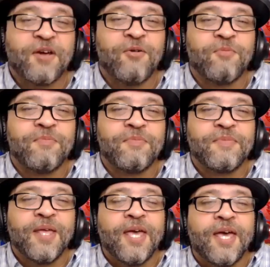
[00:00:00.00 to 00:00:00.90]
dope.
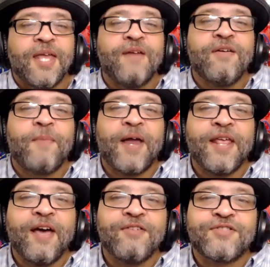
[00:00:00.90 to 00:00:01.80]
And
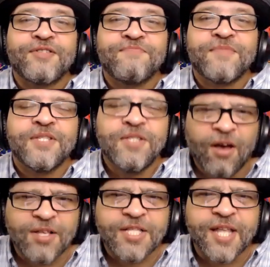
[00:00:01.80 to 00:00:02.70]
everybody else,
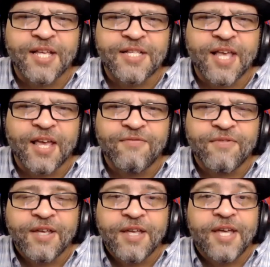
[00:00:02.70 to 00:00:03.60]
y'all stay safe.
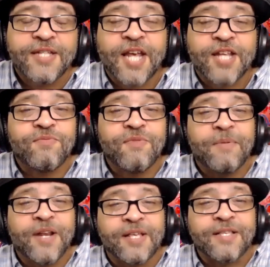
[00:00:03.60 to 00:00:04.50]
And just
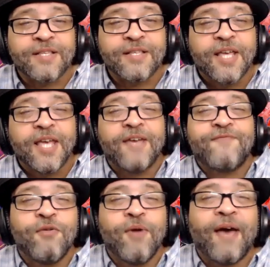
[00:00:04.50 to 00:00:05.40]
remember this.
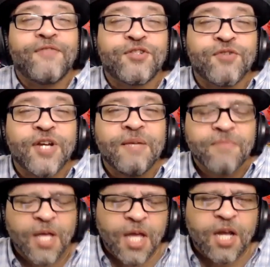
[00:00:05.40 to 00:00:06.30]
If you have a dream,
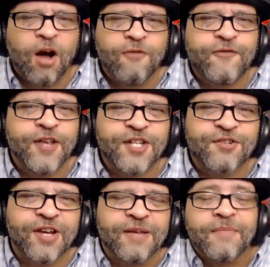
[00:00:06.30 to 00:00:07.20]
go for your
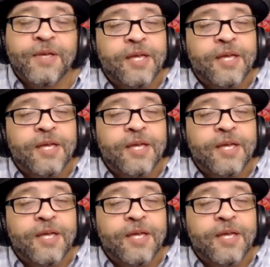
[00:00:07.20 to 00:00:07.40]
dream.